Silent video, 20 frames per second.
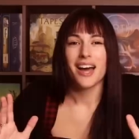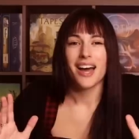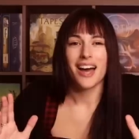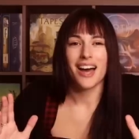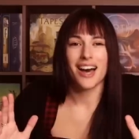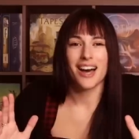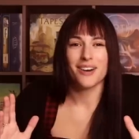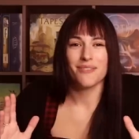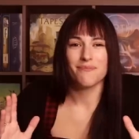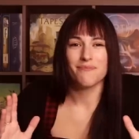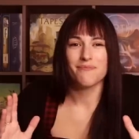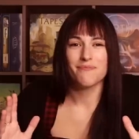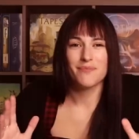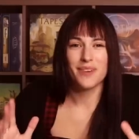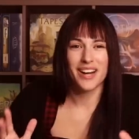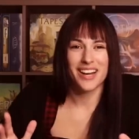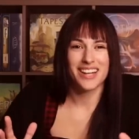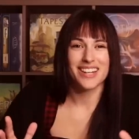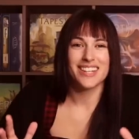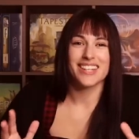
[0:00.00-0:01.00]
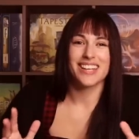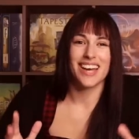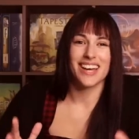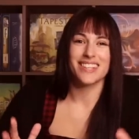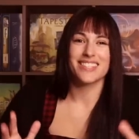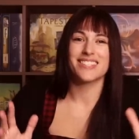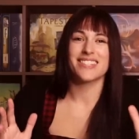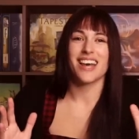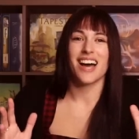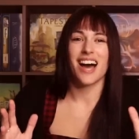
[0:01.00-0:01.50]
Um, but
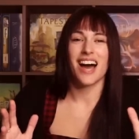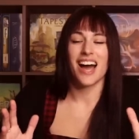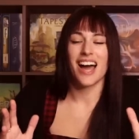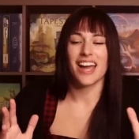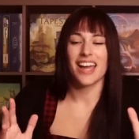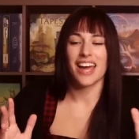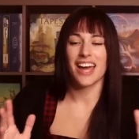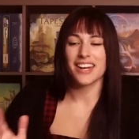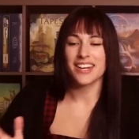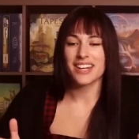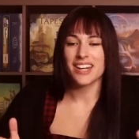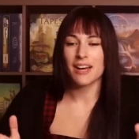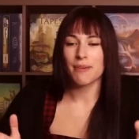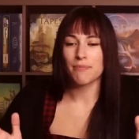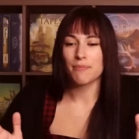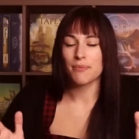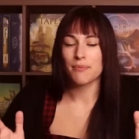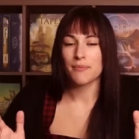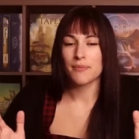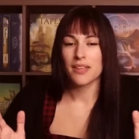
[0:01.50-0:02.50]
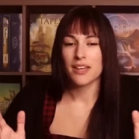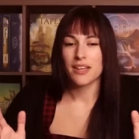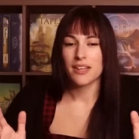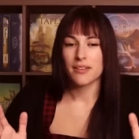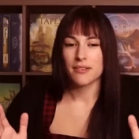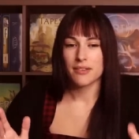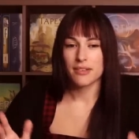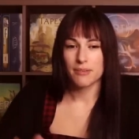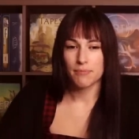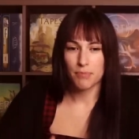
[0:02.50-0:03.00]
yes, I ended up
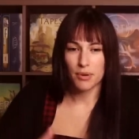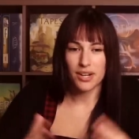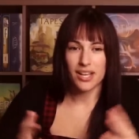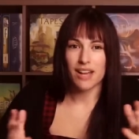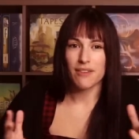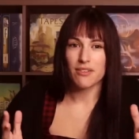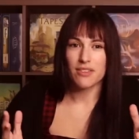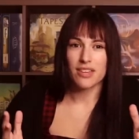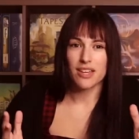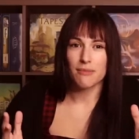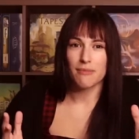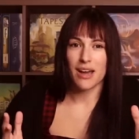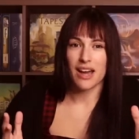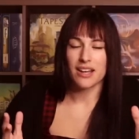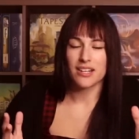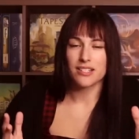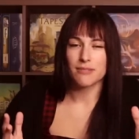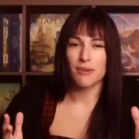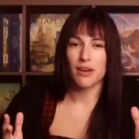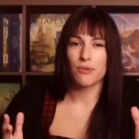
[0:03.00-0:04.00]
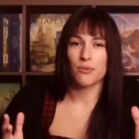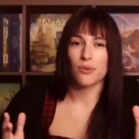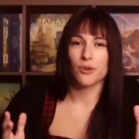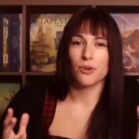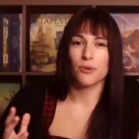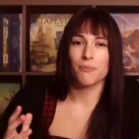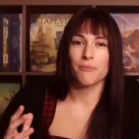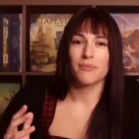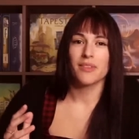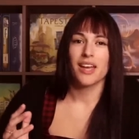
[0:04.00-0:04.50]
putting everything back into my
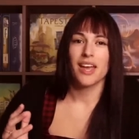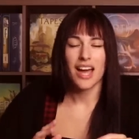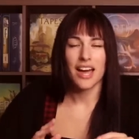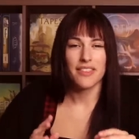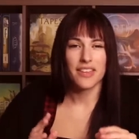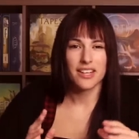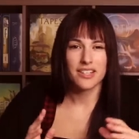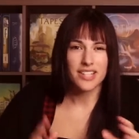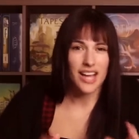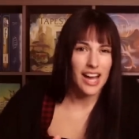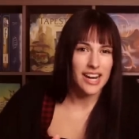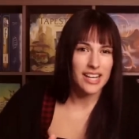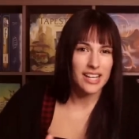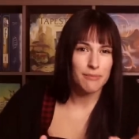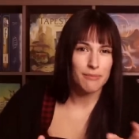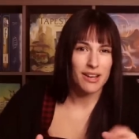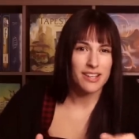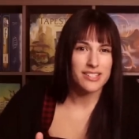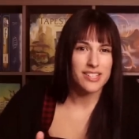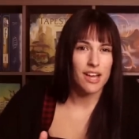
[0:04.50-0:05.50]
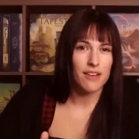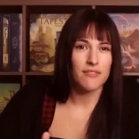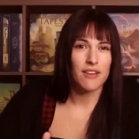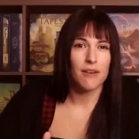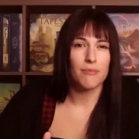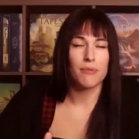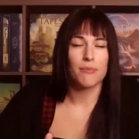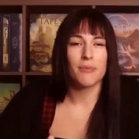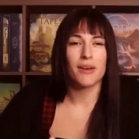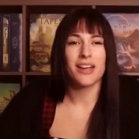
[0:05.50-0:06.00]
room and then tidying myself
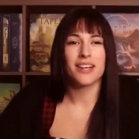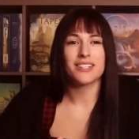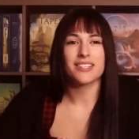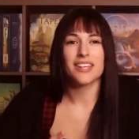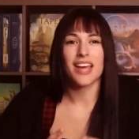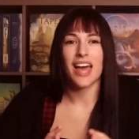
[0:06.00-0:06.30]
up a bit.